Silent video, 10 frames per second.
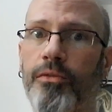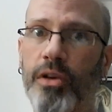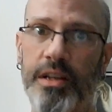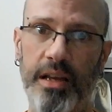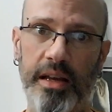
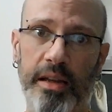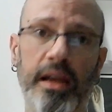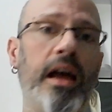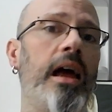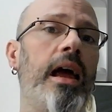day
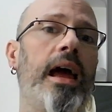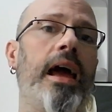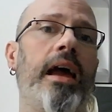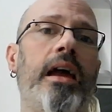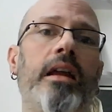
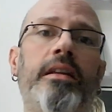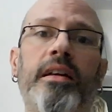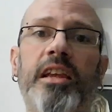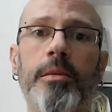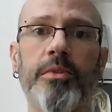and to
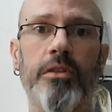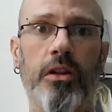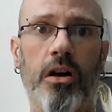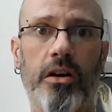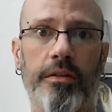keep a log
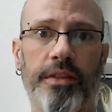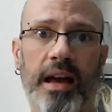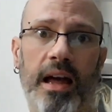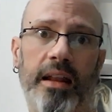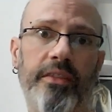of that
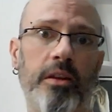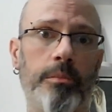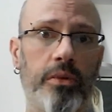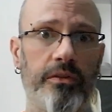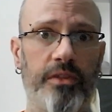and then
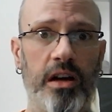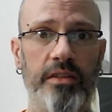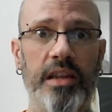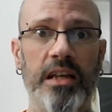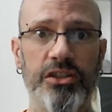provide
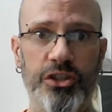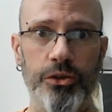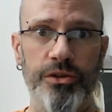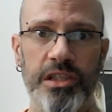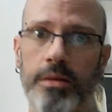that to
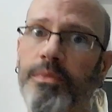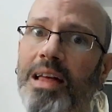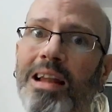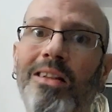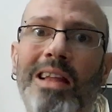them. That
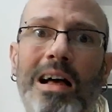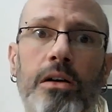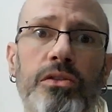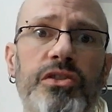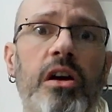allows
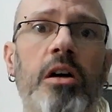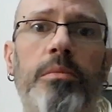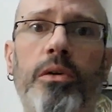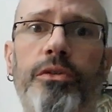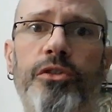both
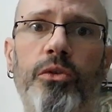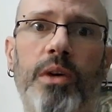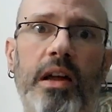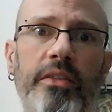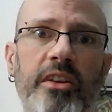you and
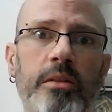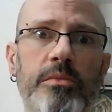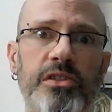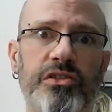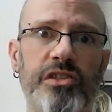them to
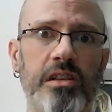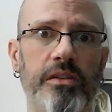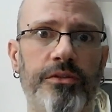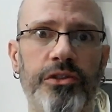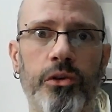see if
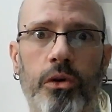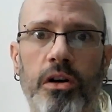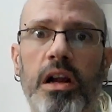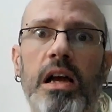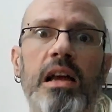you're
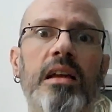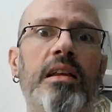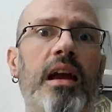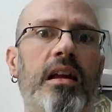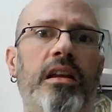
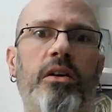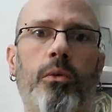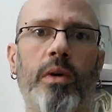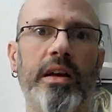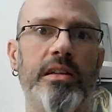gaining
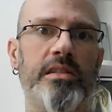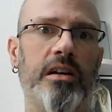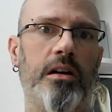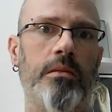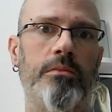weight,
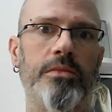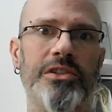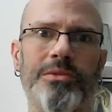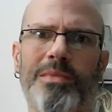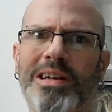which
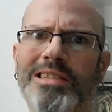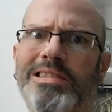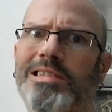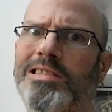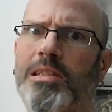might
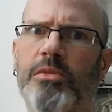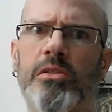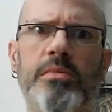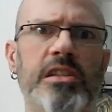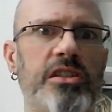seem to be
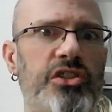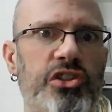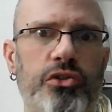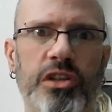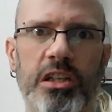
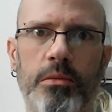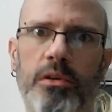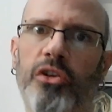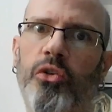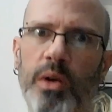extreme or
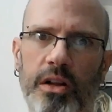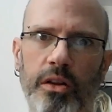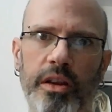quickly.